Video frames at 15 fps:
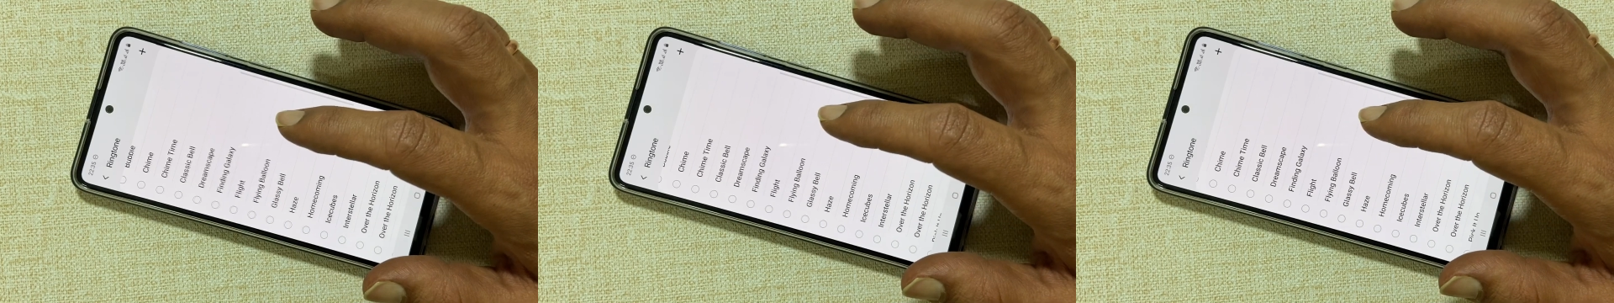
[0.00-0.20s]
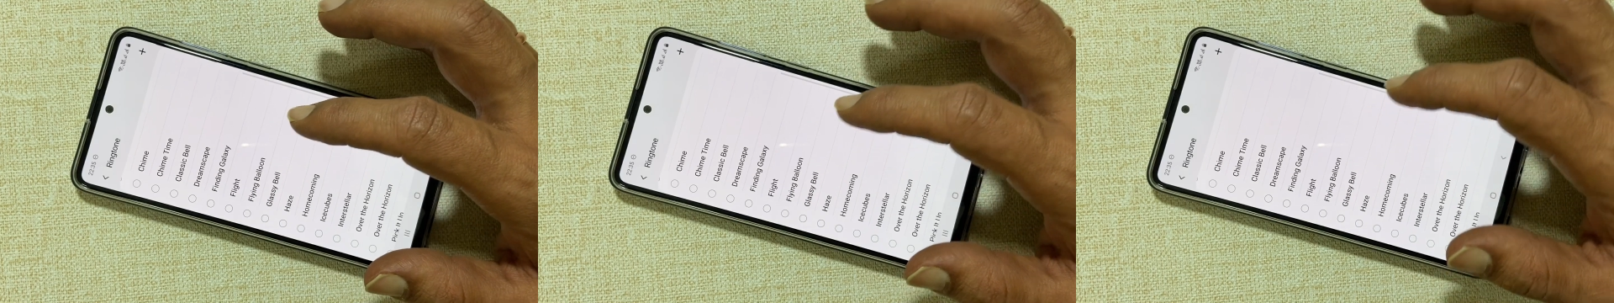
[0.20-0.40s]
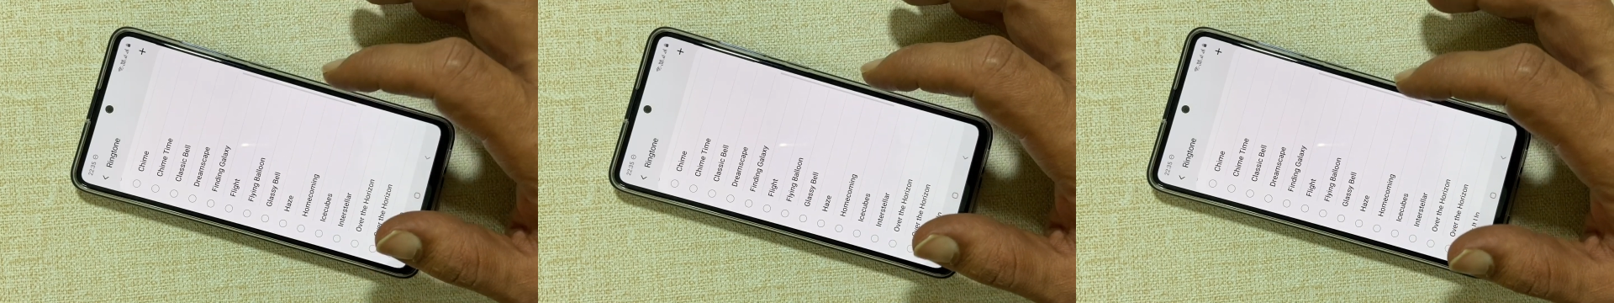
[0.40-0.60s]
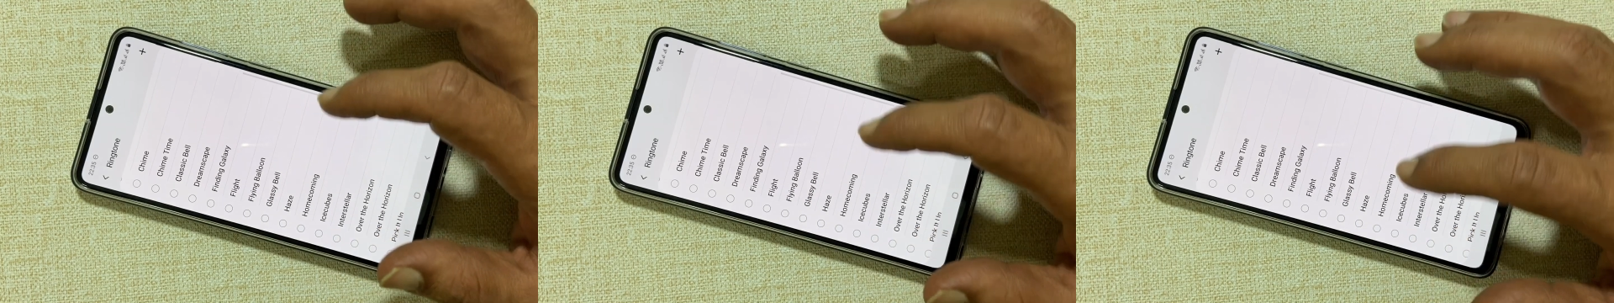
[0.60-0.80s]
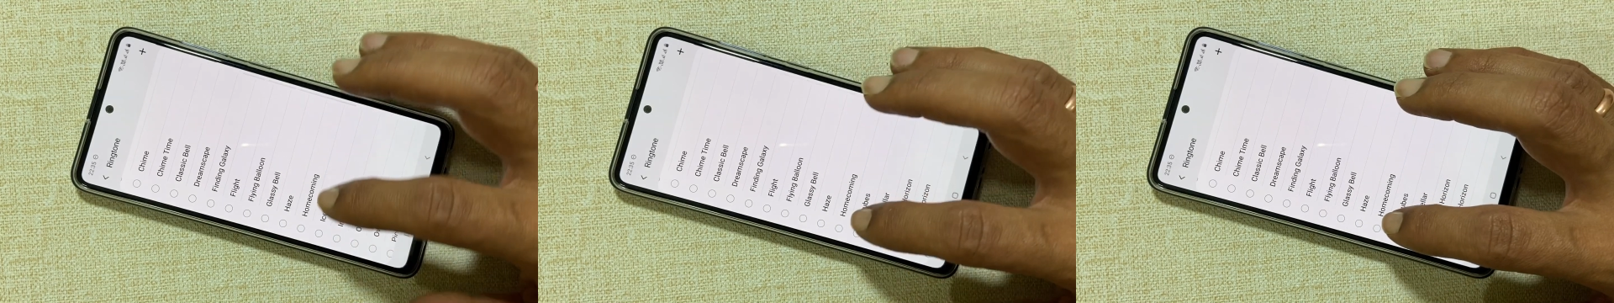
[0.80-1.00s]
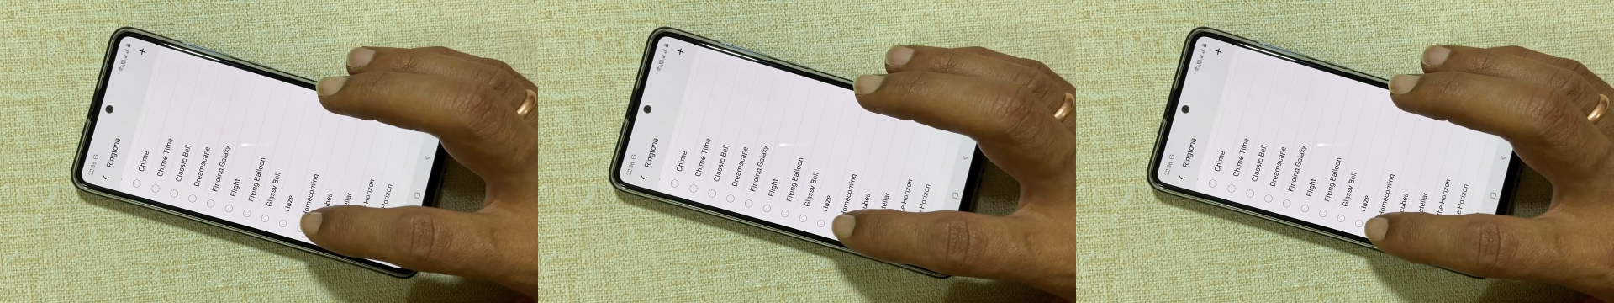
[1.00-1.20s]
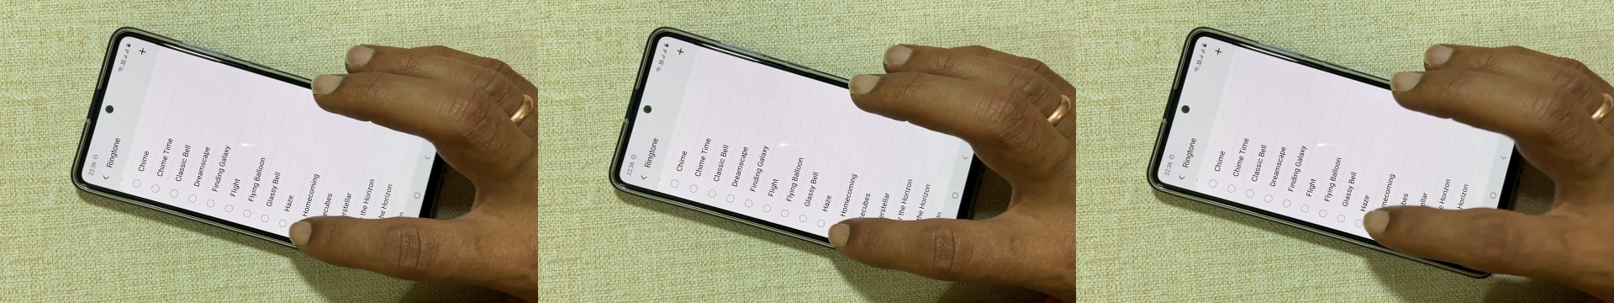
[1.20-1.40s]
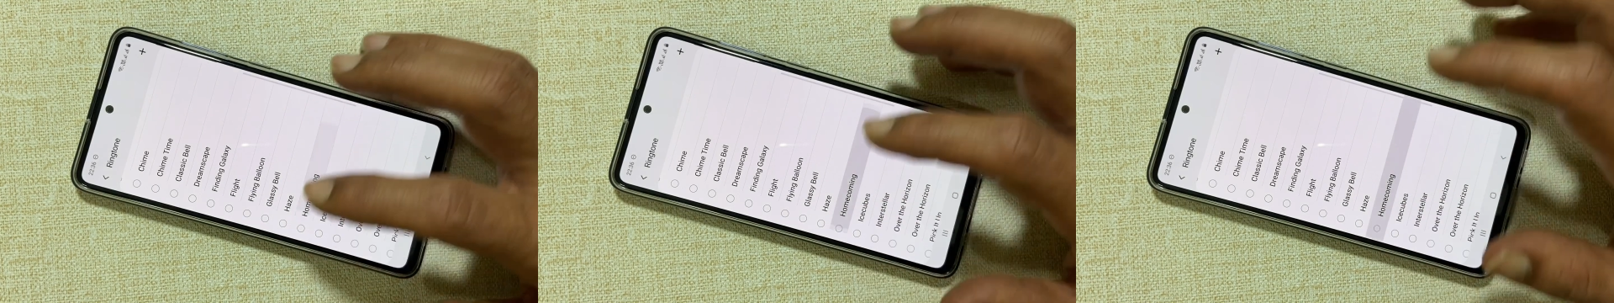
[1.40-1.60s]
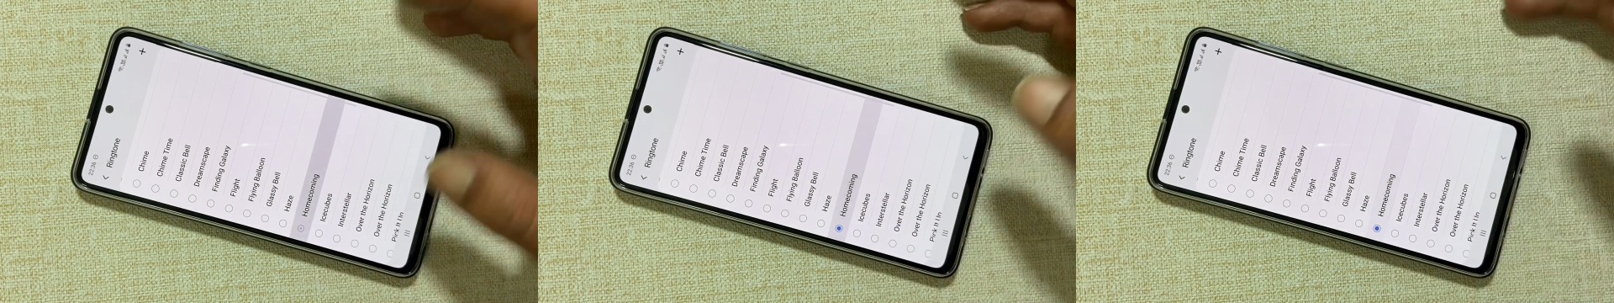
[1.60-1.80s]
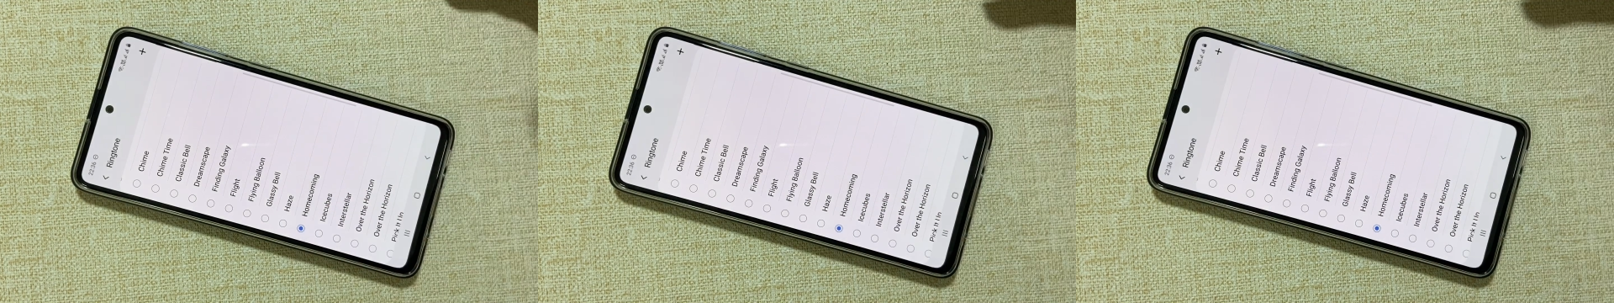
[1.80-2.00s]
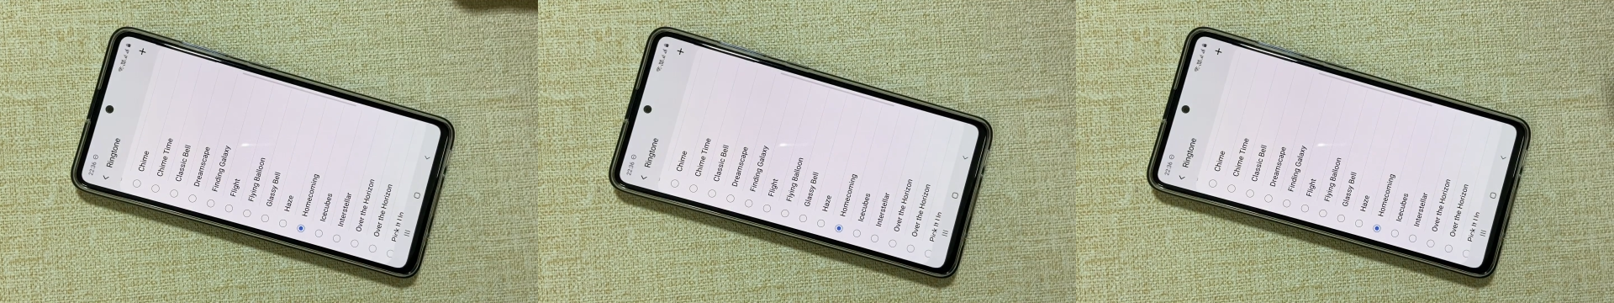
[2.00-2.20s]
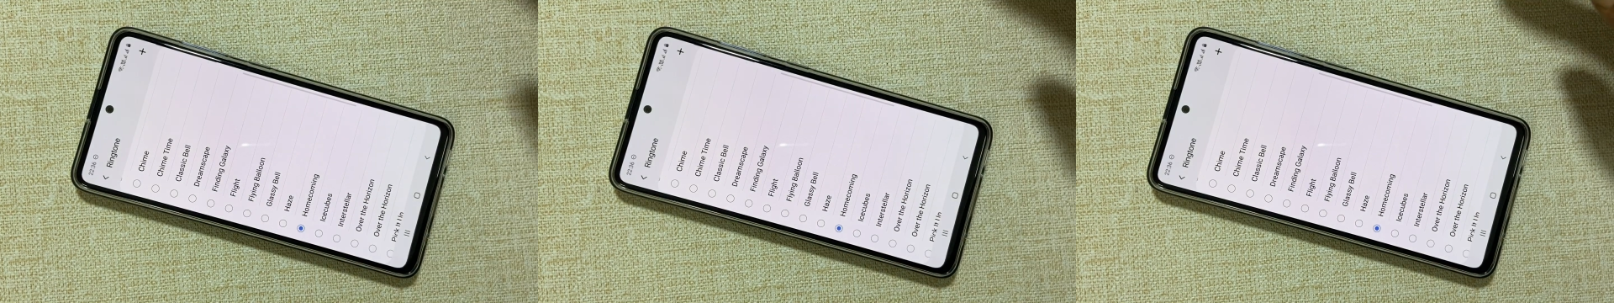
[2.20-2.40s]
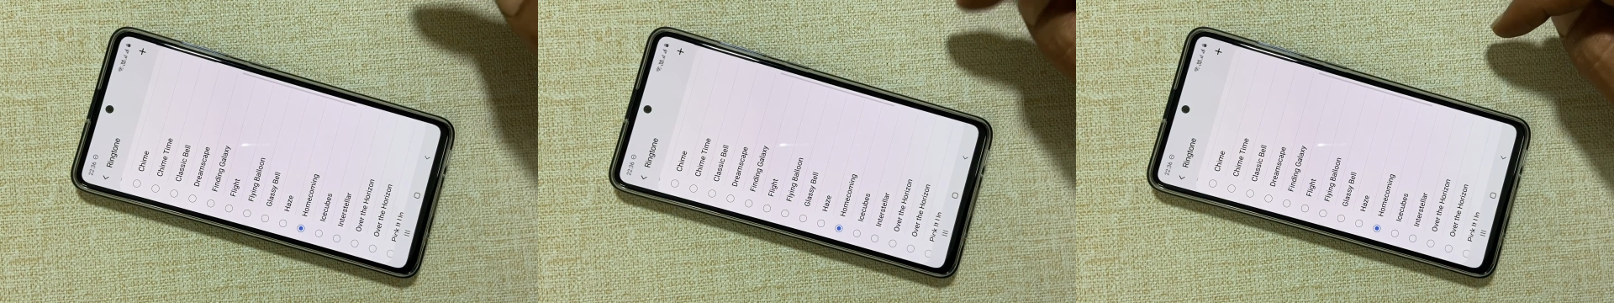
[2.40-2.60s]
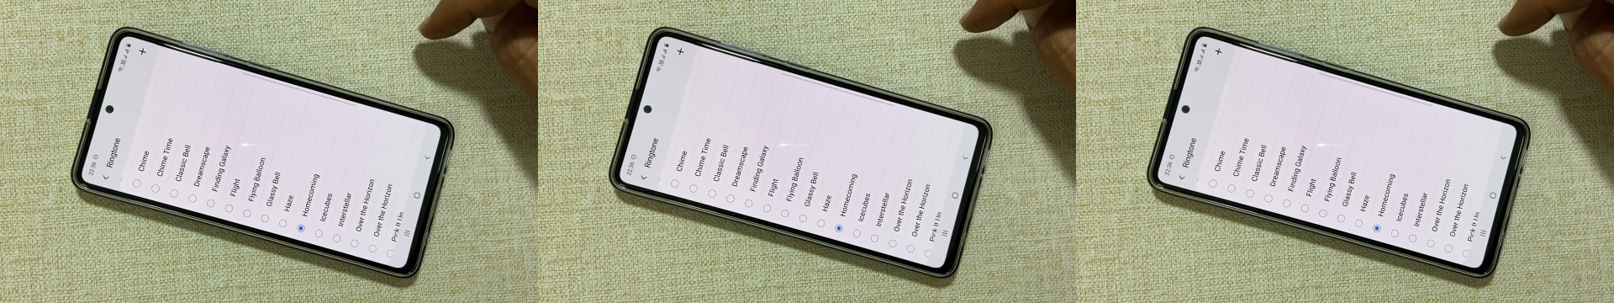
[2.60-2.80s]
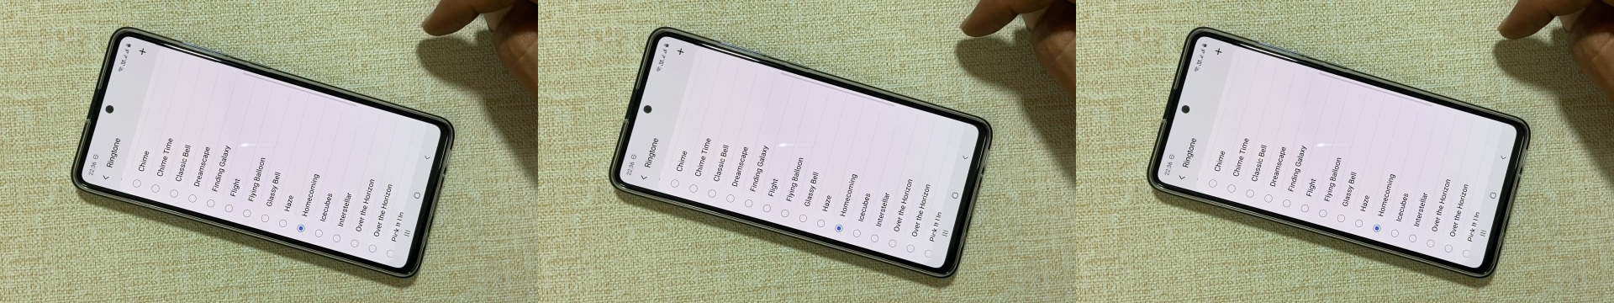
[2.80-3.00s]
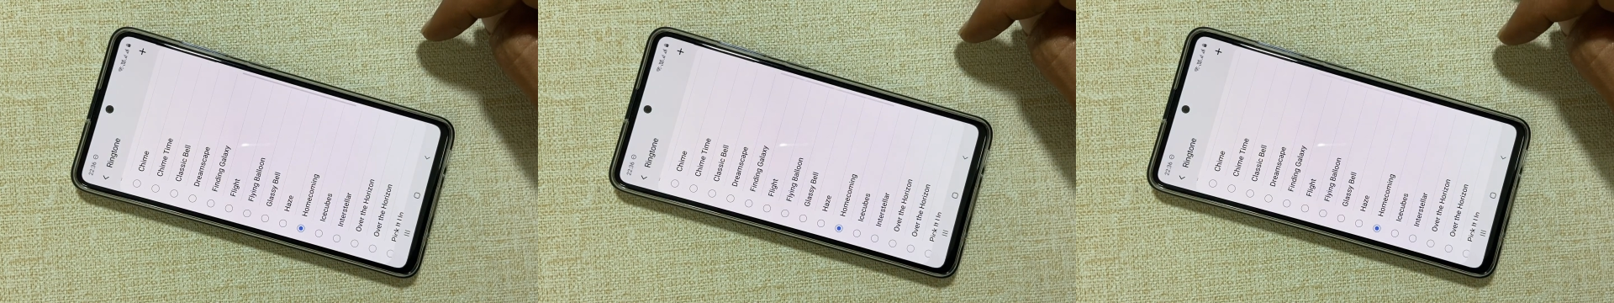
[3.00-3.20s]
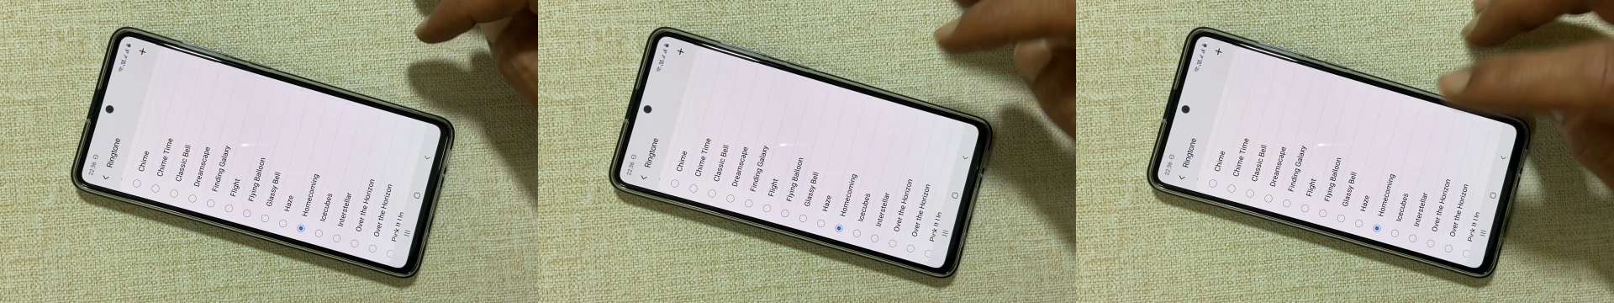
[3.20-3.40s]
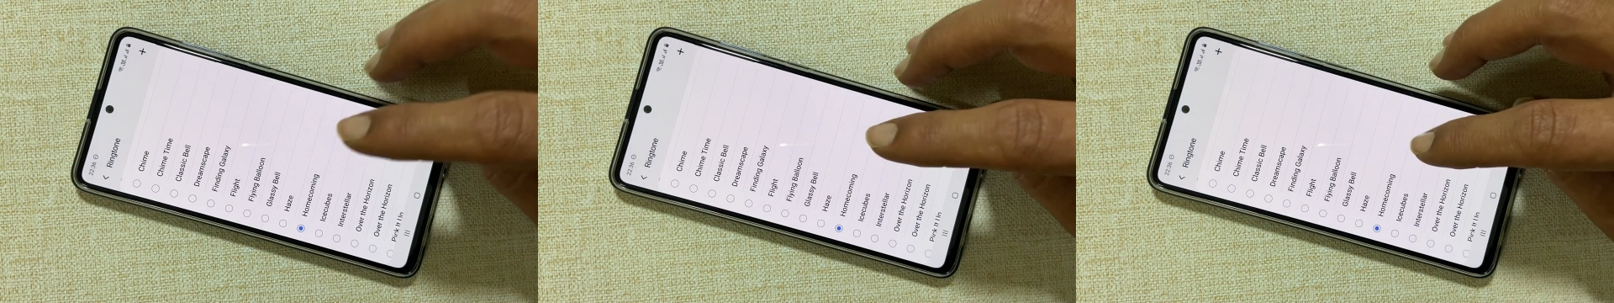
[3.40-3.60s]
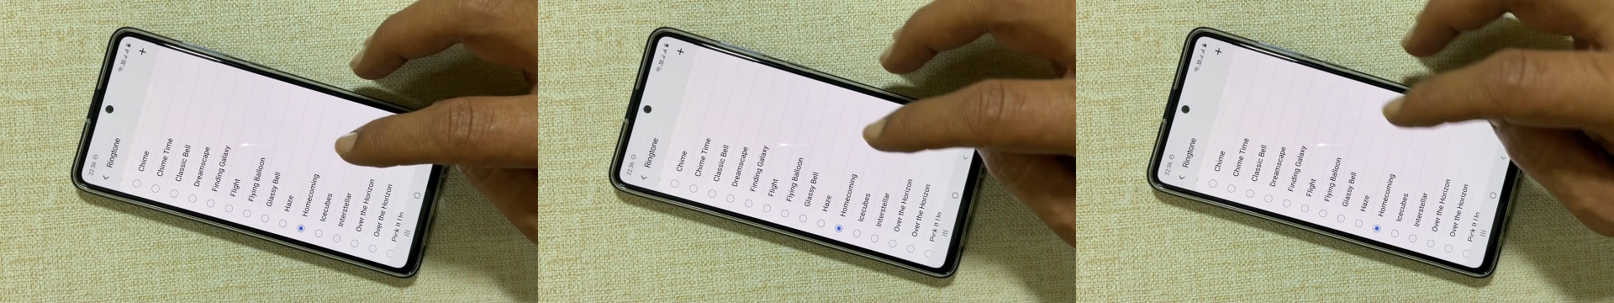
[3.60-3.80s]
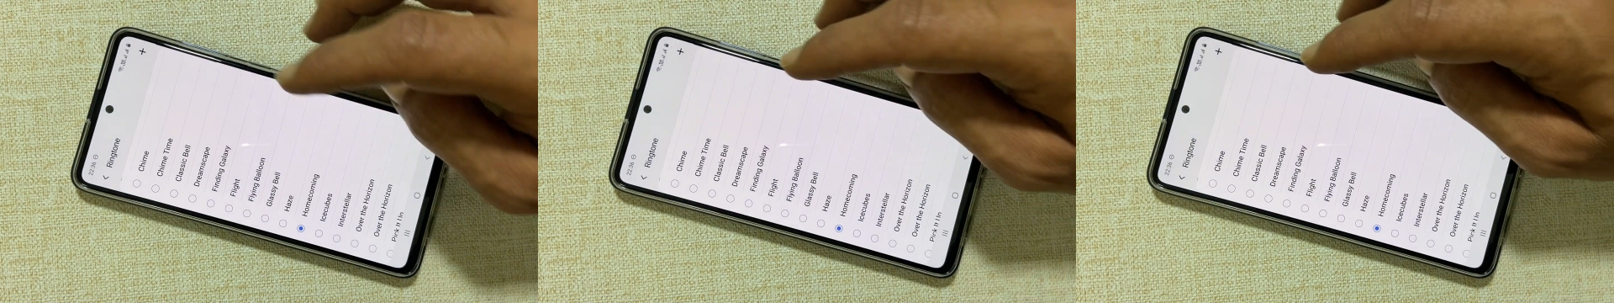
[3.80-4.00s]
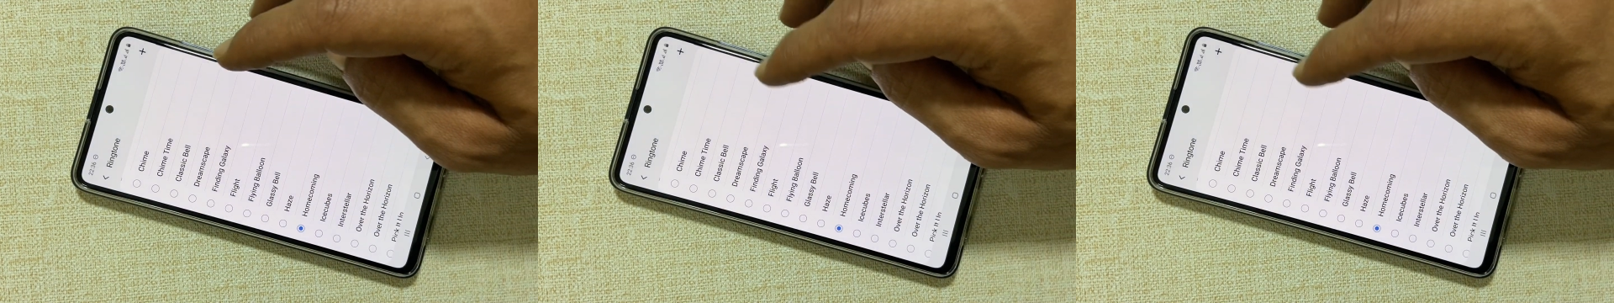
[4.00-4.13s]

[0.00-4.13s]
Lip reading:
[unreadable: no face in view]